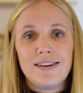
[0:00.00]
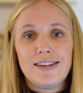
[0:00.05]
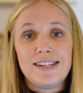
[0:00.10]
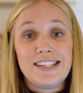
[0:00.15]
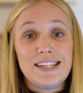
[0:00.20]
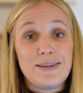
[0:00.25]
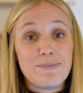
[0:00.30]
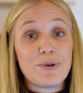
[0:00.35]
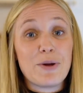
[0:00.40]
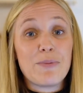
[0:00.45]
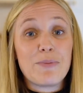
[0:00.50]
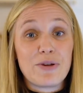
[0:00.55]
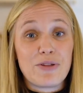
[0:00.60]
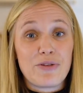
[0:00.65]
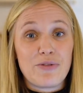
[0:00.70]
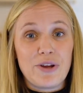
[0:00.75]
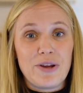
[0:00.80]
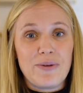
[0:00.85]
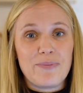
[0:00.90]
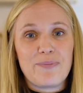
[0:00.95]
Tip number
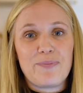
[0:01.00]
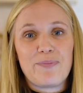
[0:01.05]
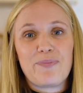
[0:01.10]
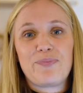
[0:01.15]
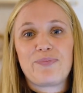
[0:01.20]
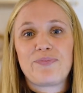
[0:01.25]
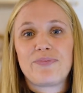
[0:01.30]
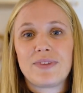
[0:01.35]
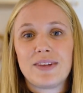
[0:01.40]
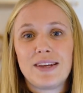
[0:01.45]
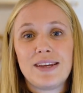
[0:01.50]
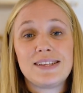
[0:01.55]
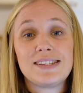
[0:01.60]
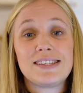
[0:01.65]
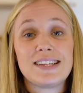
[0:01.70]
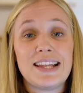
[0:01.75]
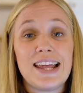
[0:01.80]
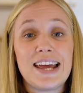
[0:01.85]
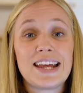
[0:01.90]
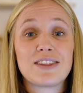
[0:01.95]
3.
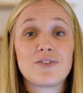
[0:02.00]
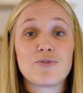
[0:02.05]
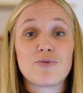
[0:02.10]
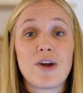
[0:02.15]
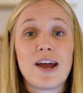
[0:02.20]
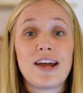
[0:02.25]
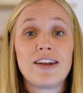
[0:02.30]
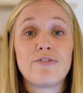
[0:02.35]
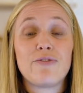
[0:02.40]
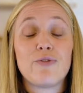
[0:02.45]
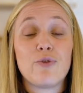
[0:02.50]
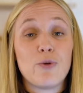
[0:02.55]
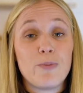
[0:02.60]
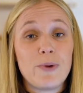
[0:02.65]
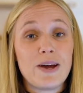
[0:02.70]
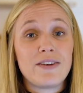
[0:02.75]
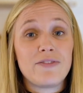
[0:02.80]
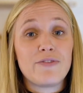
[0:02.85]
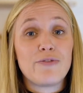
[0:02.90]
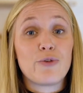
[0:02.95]
Select the right
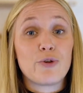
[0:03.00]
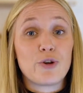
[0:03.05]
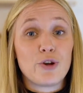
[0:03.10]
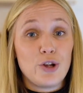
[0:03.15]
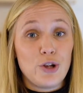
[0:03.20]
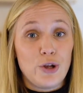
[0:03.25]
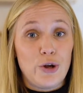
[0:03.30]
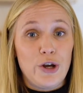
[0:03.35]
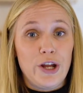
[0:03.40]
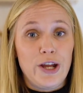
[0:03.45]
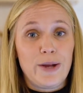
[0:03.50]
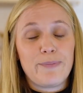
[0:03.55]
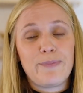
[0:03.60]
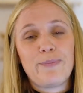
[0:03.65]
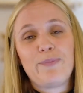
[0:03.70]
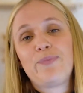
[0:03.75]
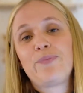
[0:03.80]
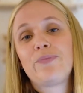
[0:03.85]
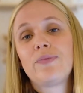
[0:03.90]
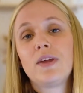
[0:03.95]
format for your learning.
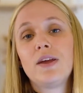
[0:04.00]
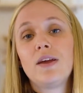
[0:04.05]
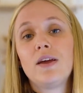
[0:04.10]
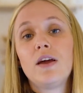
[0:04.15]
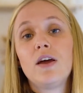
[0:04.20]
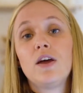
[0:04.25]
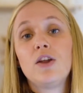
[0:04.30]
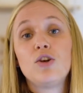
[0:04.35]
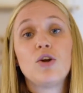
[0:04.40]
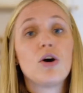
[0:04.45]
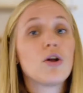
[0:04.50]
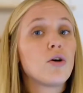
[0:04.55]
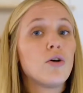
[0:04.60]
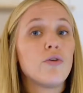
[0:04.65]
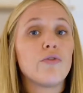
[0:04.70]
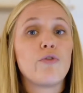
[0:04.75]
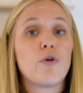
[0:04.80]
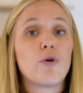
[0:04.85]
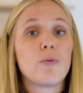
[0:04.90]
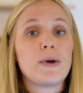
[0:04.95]
Not
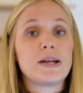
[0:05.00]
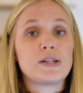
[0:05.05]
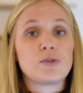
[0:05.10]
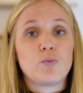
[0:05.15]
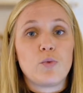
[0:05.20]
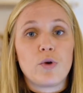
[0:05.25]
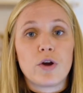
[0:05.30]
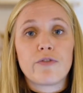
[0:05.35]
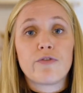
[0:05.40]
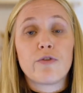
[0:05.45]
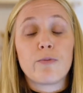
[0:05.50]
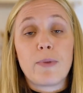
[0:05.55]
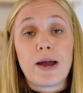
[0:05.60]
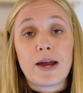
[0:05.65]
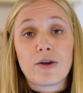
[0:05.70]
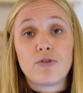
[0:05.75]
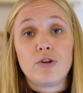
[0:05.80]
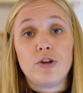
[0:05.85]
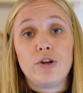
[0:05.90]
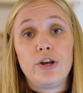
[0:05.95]
all formats work for
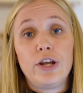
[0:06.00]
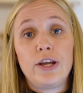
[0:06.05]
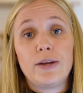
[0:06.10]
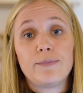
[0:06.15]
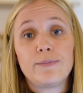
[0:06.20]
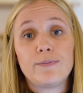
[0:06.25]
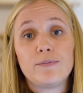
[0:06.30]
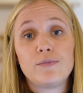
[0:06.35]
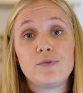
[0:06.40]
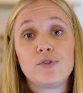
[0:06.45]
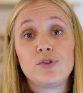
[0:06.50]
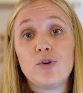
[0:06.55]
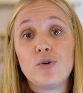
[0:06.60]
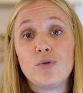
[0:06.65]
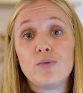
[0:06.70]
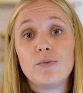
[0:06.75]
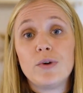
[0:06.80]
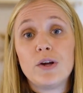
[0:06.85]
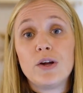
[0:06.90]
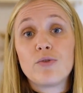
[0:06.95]
microlearning.
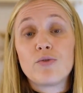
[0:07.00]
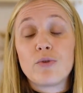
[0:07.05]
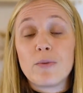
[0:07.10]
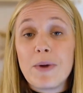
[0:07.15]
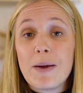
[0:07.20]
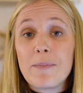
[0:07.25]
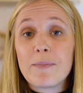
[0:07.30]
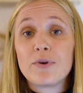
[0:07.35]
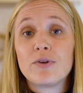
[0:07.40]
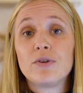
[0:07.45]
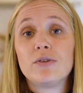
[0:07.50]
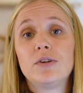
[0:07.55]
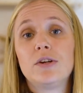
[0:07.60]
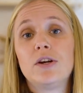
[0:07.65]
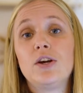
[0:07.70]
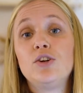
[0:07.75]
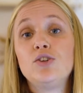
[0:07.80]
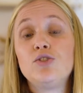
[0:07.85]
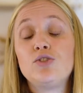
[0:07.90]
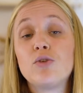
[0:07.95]
So remember,
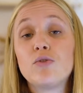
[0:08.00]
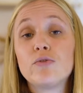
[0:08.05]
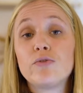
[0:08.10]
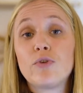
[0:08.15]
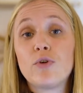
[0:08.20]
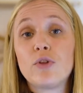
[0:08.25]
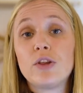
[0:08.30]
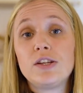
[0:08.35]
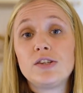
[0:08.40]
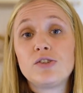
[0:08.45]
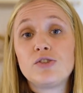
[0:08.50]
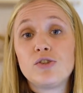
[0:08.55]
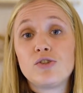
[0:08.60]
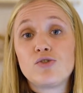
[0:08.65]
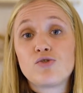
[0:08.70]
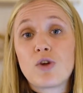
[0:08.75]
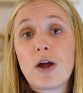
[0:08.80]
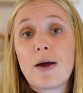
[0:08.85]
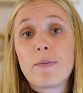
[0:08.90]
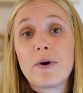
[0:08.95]
don't fall into the
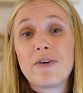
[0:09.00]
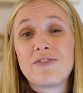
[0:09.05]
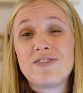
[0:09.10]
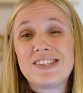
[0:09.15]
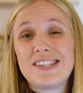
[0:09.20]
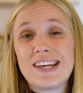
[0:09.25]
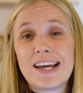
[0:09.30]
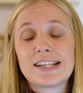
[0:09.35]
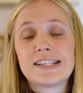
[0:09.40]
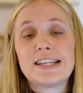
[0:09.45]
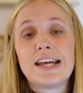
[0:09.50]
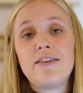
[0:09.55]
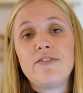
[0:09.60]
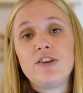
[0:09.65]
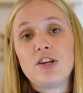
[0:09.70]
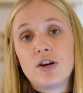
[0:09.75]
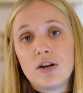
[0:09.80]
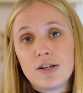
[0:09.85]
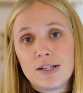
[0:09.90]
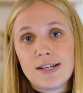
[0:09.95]
trap of
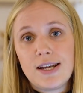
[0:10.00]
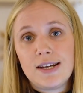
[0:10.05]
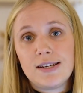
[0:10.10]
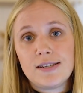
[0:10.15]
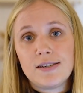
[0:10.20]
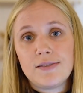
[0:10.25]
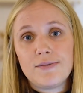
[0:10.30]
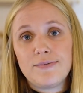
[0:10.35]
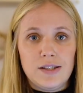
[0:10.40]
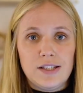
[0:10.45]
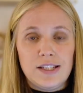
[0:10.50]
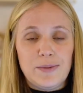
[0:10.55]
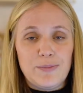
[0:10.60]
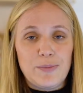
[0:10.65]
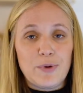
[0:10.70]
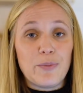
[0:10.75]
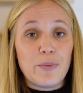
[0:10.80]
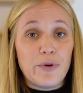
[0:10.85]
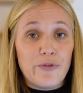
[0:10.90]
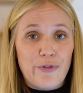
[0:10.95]
text-heavy content. Tip
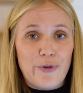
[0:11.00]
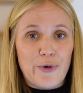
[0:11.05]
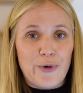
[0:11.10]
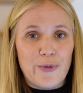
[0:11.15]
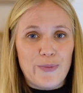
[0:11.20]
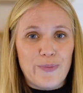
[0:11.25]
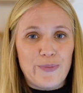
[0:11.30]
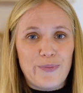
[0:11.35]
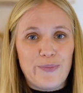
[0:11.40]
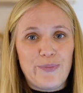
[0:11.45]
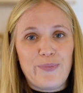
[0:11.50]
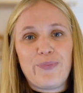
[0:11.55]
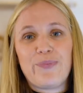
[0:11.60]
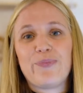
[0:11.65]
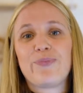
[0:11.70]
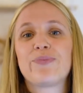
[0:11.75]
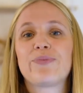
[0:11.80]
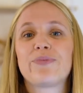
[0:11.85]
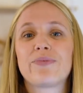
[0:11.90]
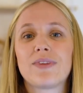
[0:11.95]
number 4.
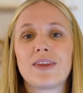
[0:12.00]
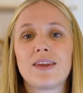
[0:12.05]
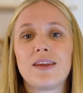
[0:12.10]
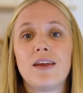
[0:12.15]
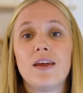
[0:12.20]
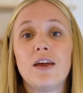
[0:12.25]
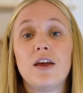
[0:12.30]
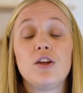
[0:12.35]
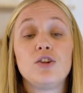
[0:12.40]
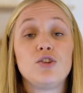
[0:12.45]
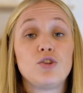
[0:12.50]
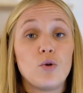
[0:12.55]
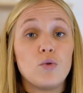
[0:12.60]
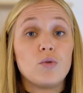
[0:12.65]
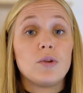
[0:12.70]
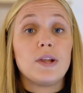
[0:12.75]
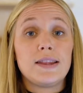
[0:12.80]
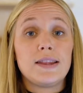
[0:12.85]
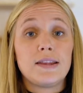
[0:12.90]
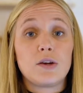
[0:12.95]

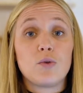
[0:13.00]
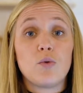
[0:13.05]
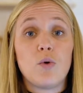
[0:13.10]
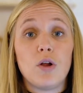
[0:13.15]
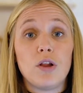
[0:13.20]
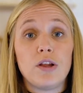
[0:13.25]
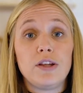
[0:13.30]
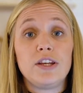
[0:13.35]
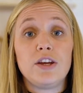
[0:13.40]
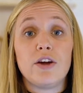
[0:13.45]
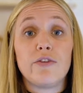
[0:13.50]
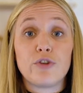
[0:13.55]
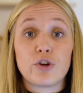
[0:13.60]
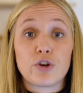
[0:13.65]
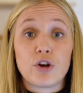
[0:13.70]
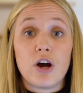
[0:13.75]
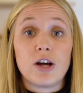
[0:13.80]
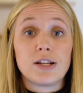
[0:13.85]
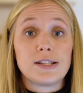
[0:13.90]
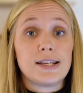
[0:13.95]
Don't the quality of your
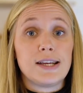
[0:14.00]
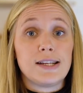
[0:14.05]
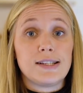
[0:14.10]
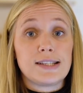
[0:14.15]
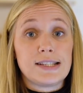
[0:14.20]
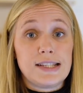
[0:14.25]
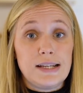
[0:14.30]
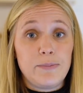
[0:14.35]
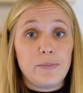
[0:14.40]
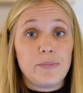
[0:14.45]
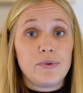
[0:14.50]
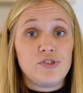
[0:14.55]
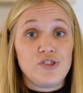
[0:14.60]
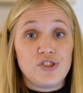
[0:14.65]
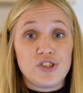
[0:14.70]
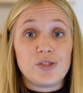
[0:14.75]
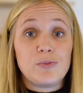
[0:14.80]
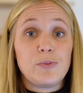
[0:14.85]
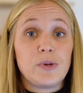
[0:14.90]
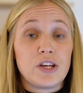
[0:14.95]
content slip
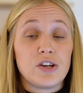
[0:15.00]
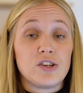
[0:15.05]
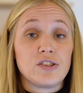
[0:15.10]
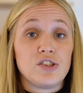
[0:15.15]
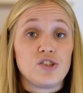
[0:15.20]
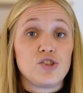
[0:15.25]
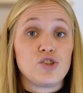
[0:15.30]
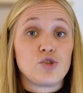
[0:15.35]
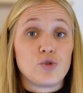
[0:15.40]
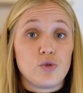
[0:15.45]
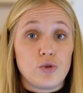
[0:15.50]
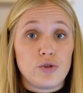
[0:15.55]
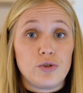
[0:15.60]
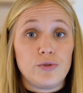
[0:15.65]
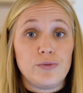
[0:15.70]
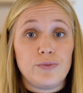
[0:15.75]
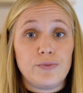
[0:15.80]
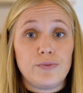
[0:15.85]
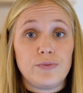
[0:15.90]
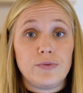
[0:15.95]
just because it's short.
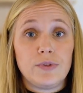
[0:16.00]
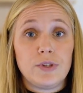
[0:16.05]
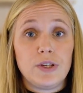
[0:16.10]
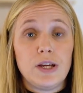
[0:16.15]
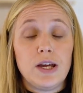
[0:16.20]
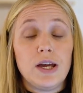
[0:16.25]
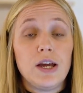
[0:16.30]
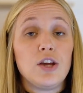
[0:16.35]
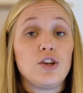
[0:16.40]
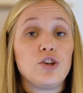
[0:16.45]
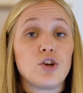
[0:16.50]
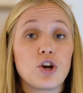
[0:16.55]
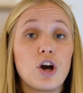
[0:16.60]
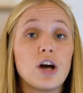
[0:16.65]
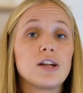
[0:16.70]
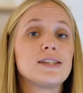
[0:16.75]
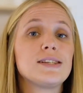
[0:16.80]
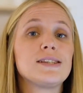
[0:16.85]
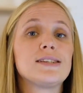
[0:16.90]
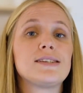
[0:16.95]
Your
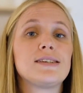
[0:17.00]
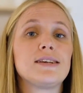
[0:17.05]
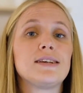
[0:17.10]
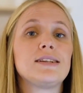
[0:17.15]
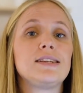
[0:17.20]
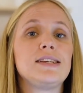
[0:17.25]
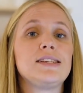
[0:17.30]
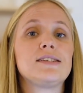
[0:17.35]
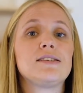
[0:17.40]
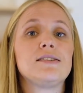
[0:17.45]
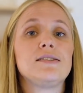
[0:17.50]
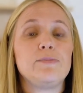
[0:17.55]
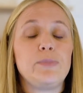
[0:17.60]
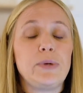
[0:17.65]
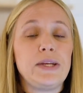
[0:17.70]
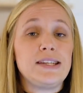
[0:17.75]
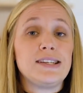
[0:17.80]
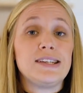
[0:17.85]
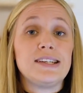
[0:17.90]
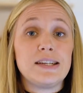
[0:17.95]
content still needs to
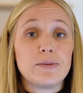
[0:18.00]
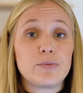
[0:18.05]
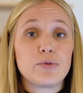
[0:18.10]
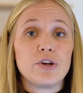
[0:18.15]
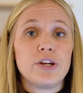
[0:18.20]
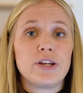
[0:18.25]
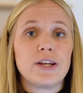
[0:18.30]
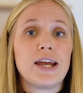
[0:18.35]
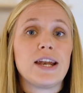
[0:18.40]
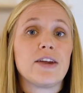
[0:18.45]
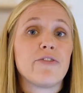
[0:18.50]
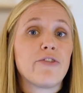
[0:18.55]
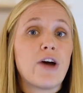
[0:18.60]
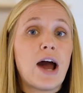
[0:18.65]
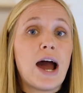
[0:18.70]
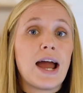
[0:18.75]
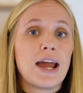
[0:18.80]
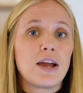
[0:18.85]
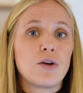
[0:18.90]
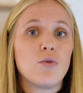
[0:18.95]
be deliberate and of
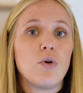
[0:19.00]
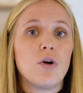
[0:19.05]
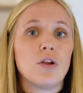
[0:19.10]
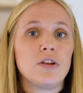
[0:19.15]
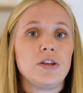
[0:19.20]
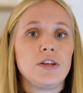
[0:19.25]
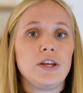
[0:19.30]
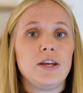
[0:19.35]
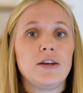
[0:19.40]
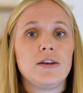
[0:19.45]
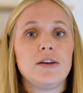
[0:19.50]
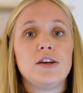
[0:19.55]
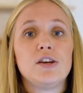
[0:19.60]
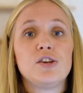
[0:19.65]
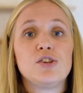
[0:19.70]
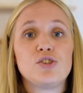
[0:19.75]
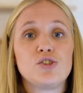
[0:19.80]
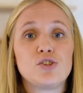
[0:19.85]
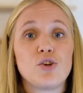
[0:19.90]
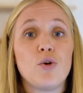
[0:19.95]
high quality
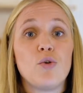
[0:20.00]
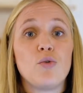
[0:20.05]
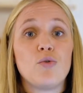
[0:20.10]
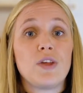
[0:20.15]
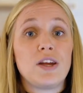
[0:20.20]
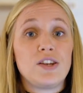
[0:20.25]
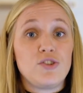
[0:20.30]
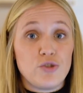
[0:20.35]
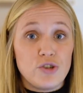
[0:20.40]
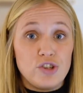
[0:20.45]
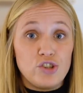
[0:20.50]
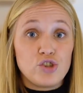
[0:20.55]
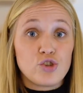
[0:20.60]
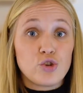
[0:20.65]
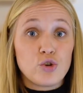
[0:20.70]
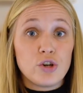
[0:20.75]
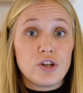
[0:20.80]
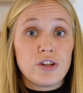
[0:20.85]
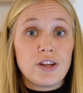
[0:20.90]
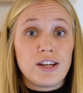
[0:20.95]
so that you
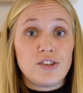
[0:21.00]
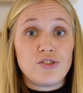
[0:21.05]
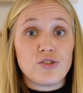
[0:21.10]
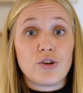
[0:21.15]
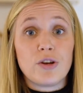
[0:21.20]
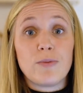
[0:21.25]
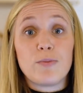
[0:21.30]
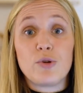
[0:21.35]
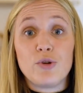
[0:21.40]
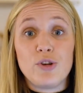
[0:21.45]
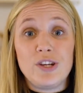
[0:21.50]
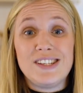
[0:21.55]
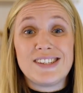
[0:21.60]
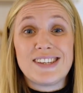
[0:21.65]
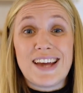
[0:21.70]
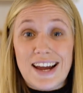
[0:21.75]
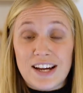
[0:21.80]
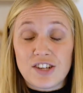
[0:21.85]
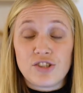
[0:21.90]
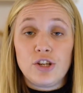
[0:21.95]
ensure that your
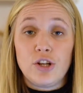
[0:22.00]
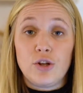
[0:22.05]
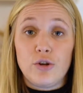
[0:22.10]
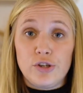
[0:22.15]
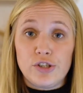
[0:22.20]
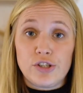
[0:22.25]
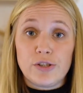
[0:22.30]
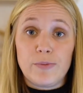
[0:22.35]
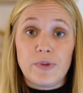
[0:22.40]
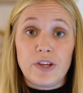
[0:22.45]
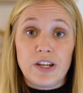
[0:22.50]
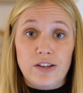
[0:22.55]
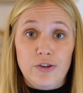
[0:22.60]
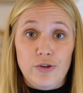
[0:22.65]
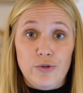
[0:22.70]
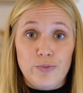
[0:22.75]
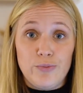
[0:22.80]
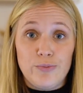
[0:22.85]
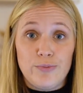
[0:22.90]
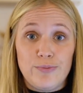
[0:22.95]
employees actually learn something
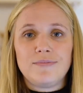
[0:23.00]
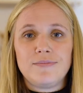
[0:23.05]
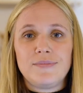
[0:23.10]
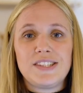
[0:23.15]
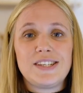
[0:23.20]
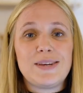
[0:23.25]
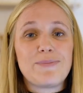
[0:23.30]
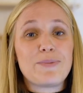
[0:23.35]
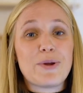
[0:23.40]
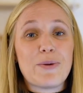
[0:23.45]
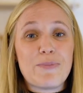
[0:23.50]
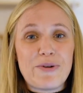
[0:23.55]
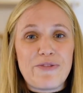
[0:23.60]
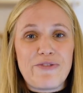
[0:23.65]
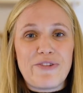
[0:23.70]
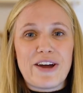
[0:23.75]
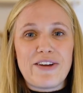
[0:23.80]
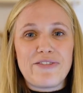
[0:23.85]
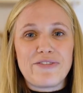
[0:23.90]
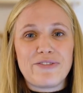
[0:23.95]
new. Tip number
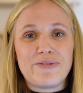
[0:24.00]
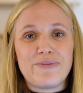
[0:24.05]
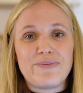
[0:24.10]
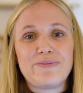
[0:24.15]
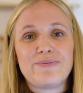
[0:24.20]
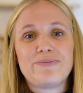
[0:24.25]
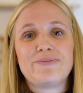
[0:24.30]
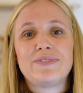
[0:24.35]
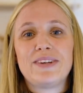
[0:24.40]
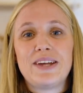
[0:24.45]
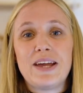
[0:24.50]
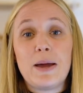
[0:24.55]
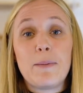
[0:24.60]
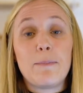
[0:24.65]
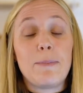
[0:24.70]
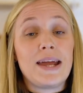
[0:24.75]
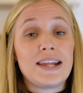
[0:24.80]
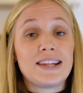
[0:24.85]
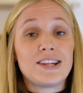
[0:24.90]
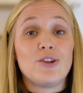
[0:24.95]
5,
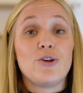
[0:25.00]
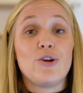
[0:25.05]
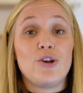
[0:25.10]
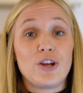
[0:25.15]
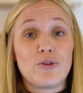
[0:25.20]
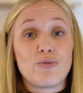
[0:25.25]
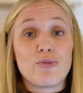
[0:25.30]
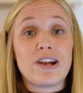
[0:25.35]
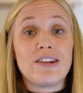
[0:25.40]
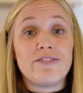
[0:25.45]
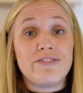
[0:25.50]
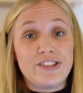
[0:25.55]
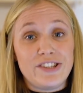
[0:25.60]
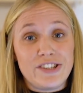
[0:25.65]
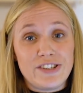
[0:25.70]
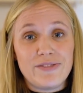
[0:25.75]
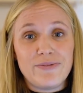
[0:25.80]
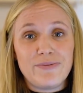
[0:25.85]
make the learning relevant.